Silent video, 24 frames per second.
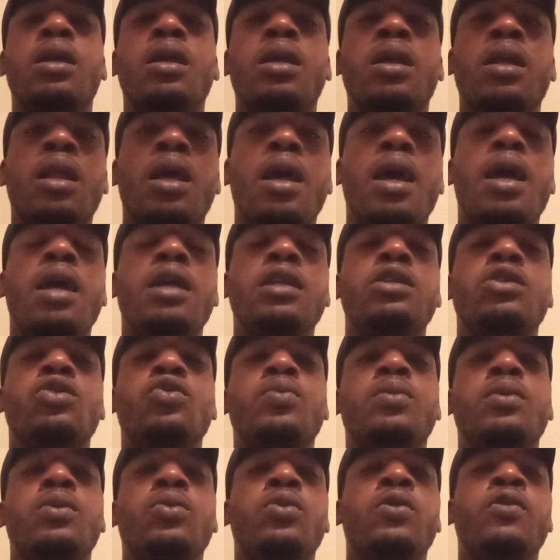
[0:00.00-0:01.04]
it'll
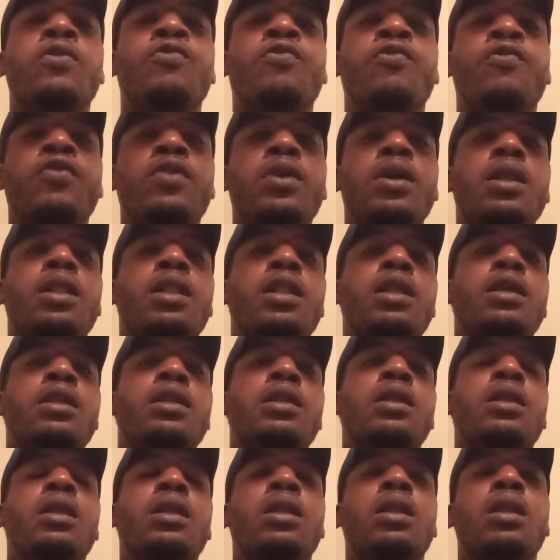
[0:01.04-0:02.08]
actually be
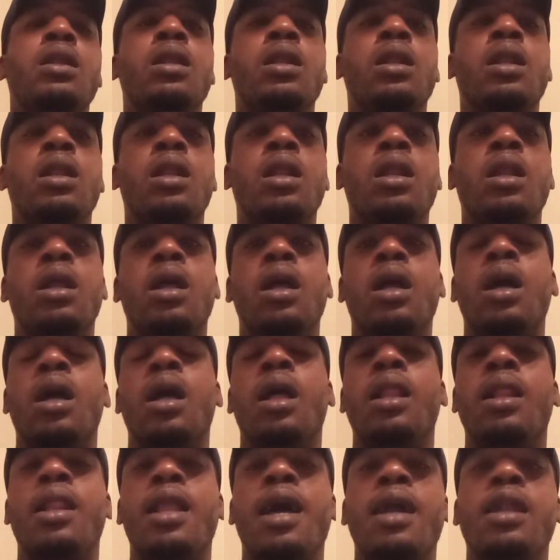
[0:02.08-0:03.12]
revealing
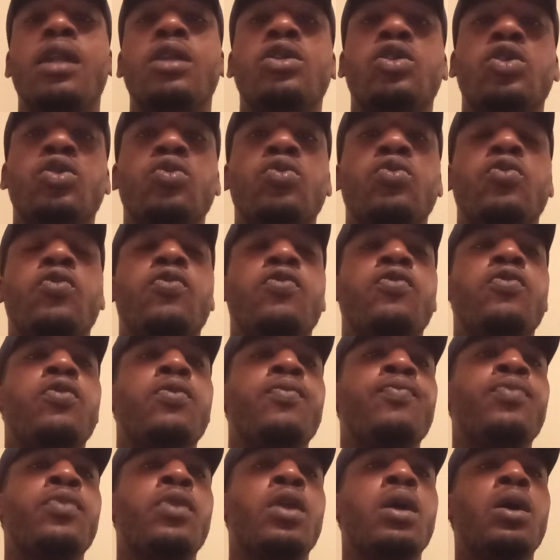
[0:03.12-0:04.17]
a lot of truth.
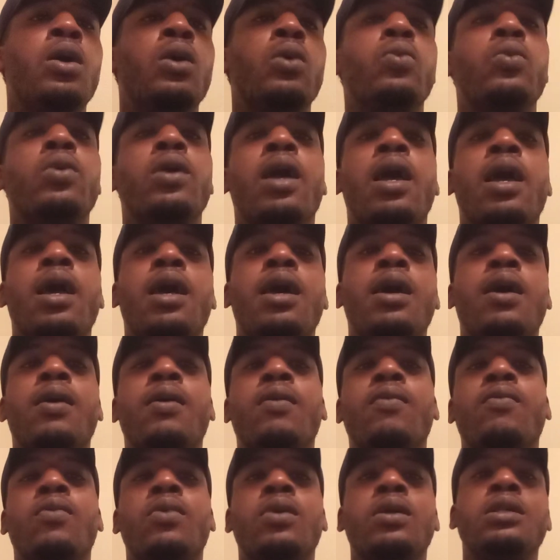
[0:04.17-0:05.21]
We
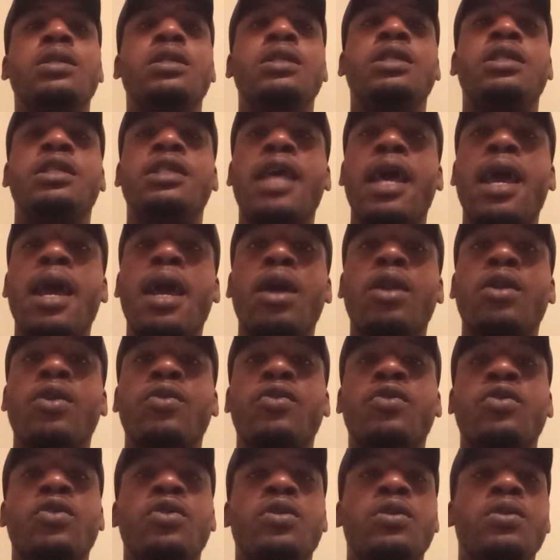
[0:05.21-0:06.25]
have
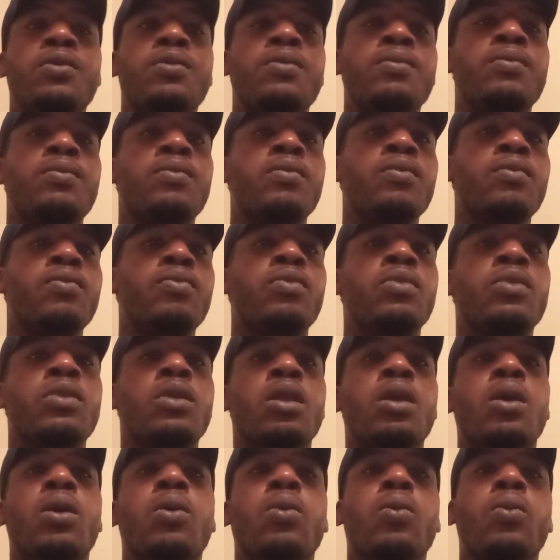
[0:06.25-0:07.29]
Saturn,
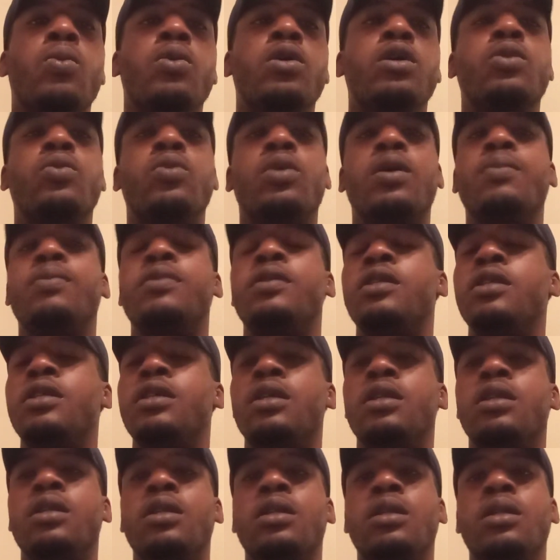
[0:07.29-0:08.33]
which
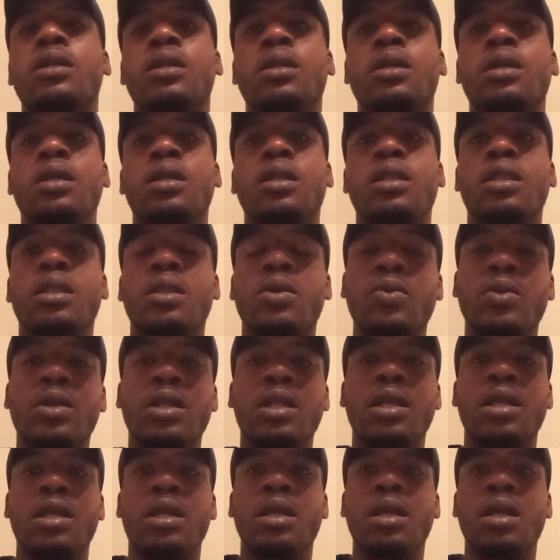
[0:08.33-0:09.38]
represent
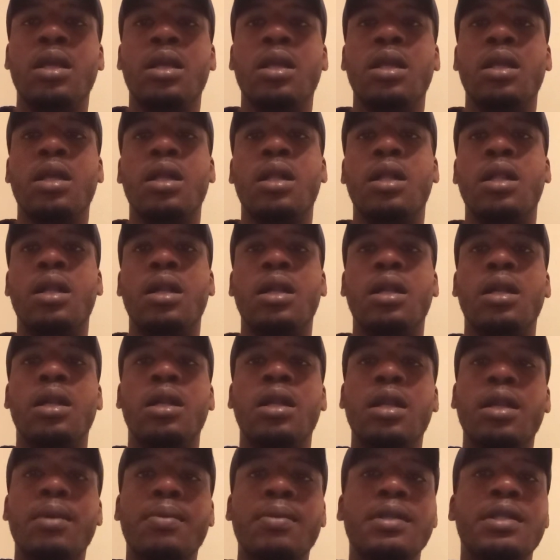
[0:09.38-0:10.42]
3D
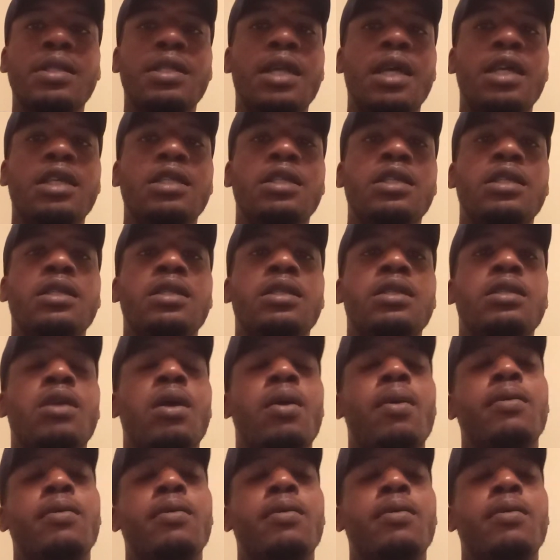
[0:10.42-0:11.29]
limitation